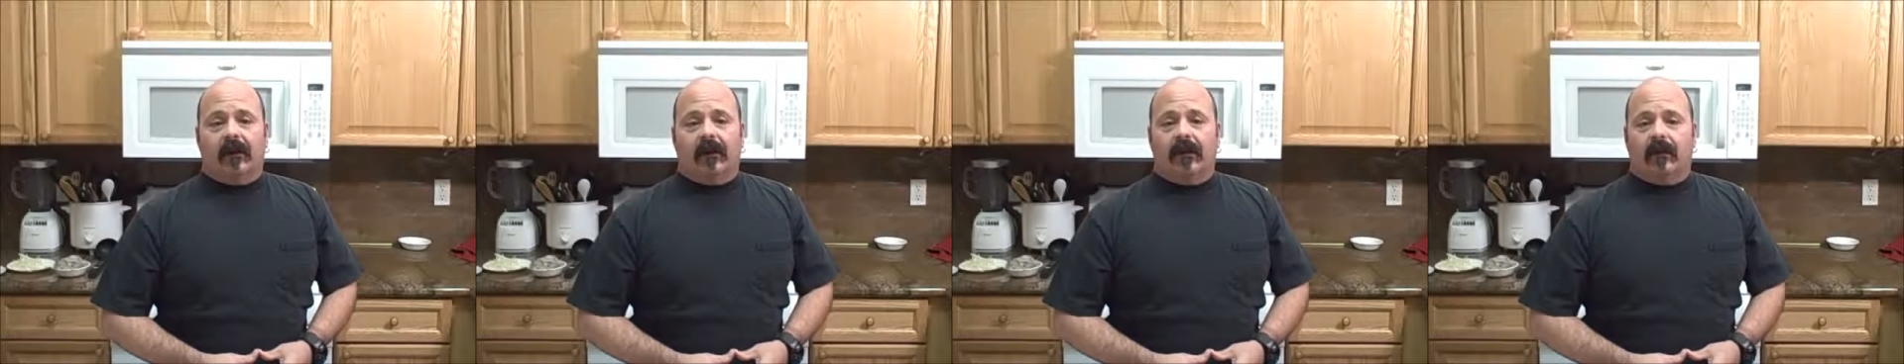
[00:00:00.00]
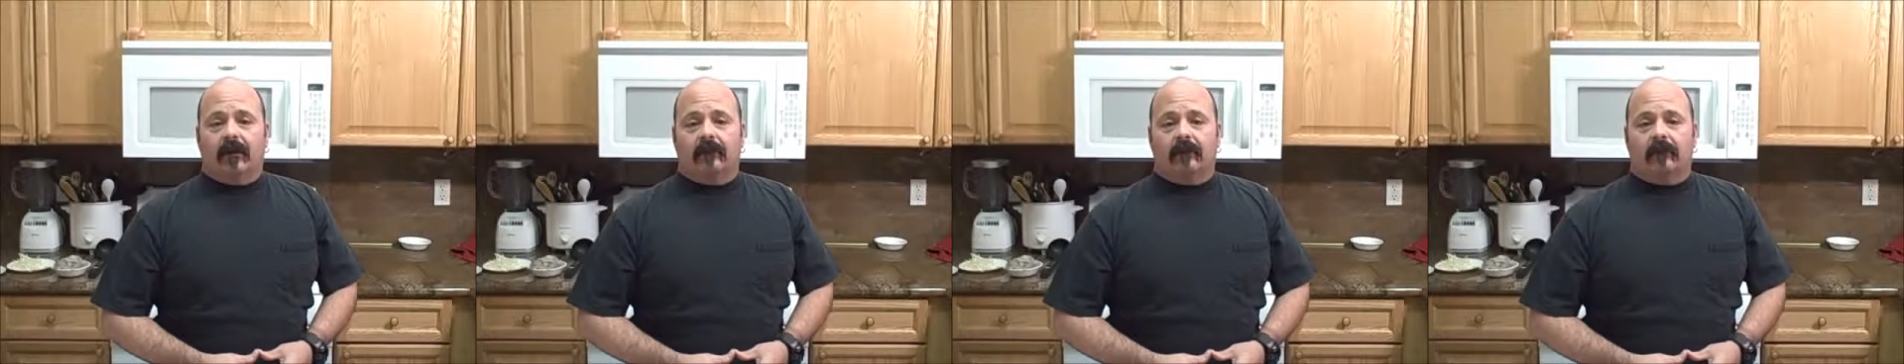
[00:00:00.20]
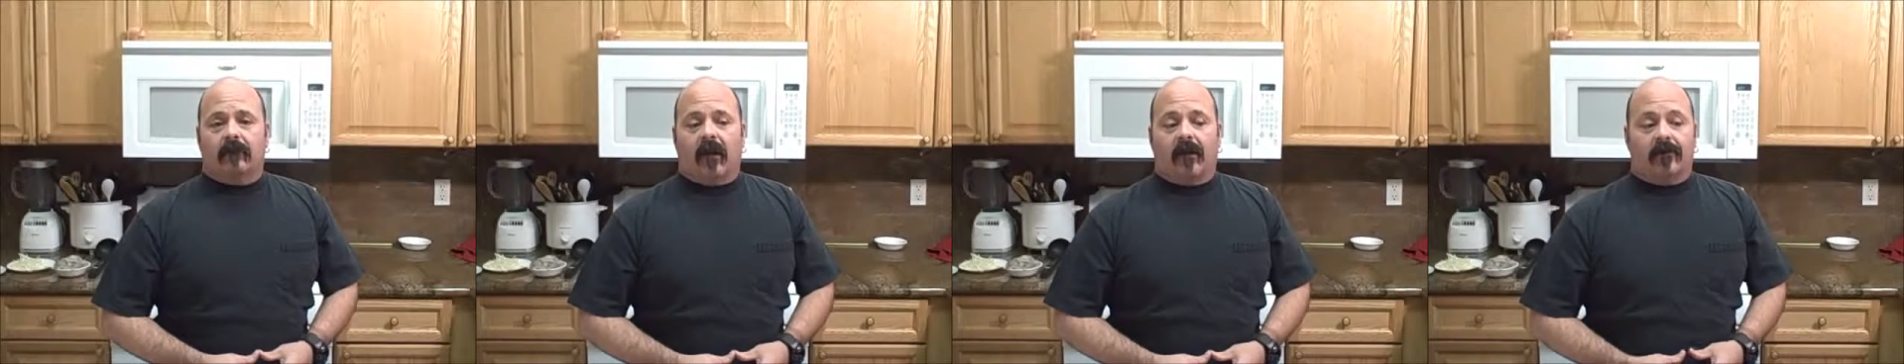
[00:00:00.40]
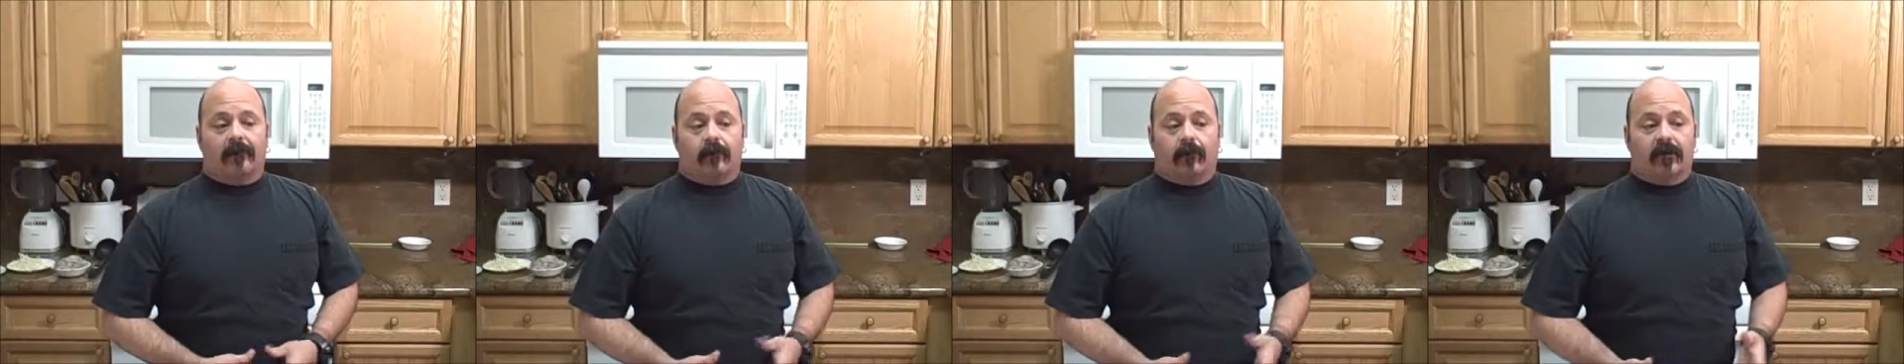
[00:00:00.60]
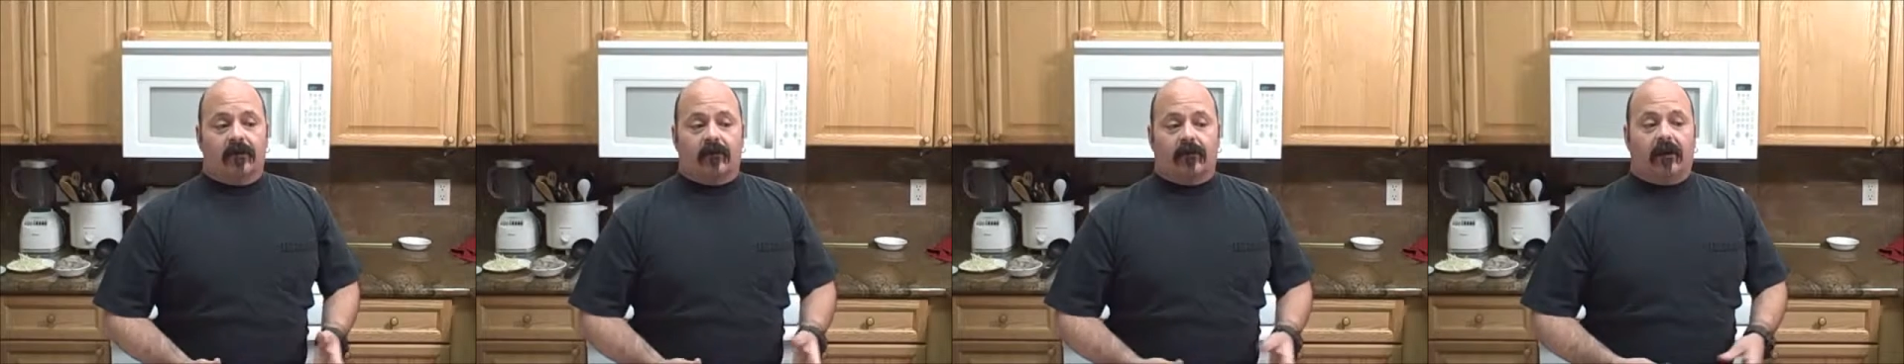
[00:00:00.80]
and I
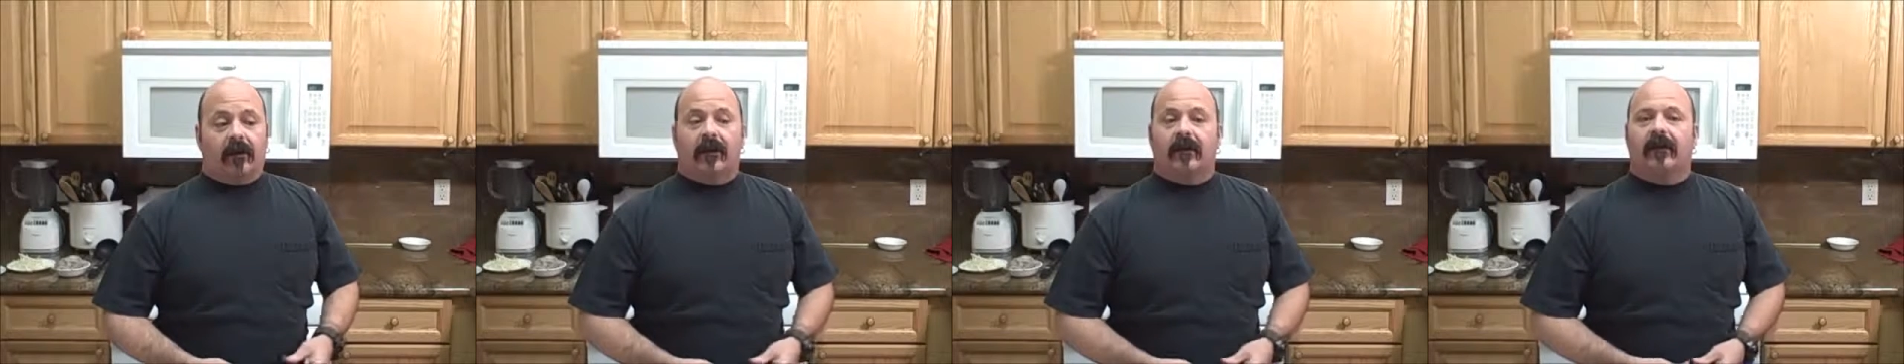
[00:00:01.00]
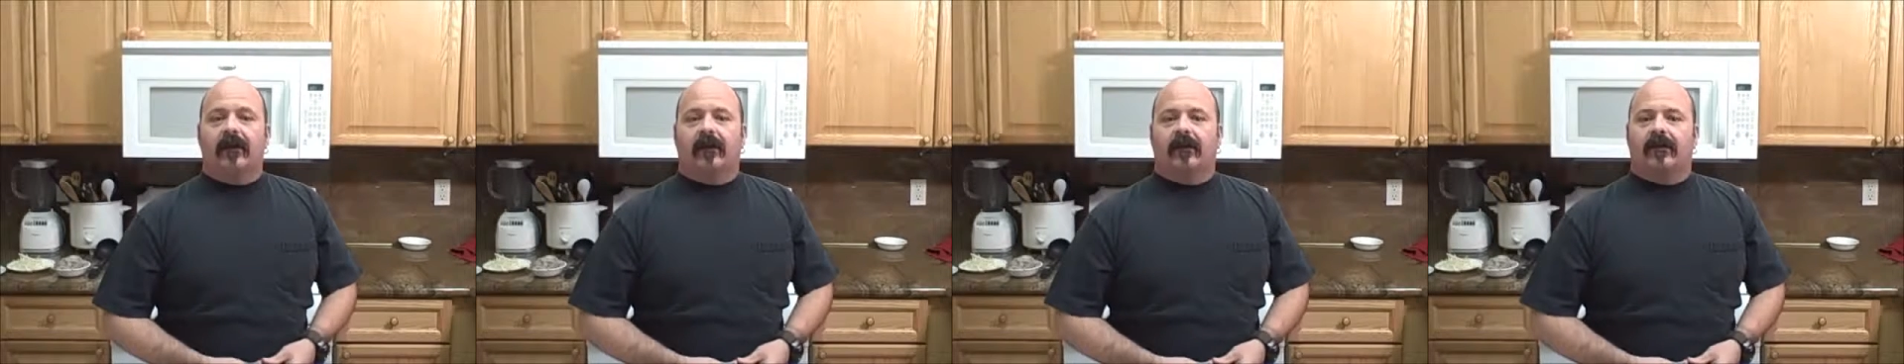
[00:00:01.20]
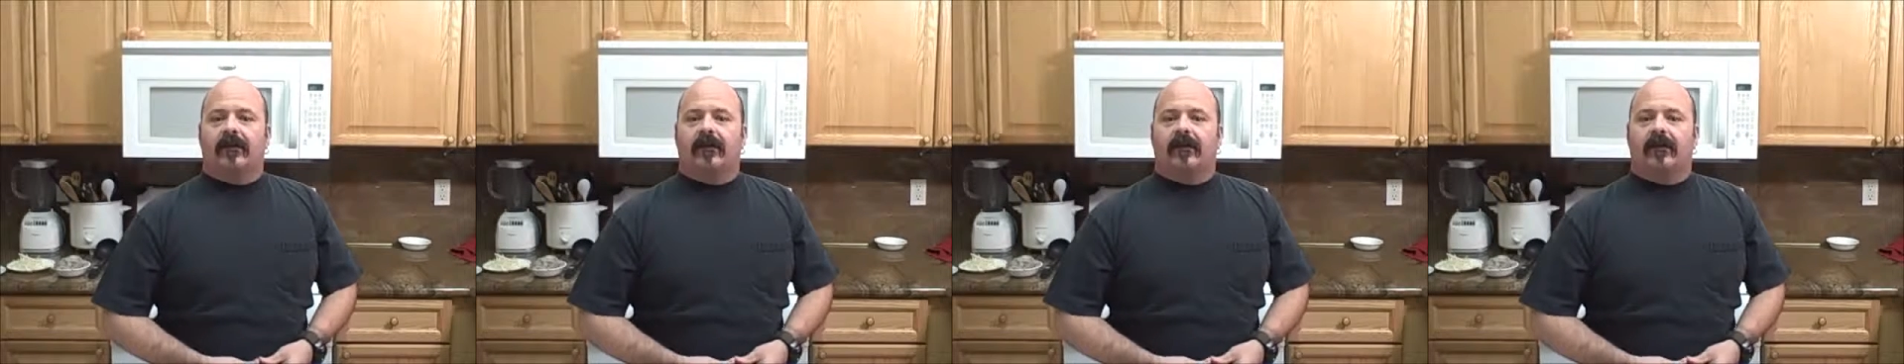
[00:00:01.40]
was trying to think of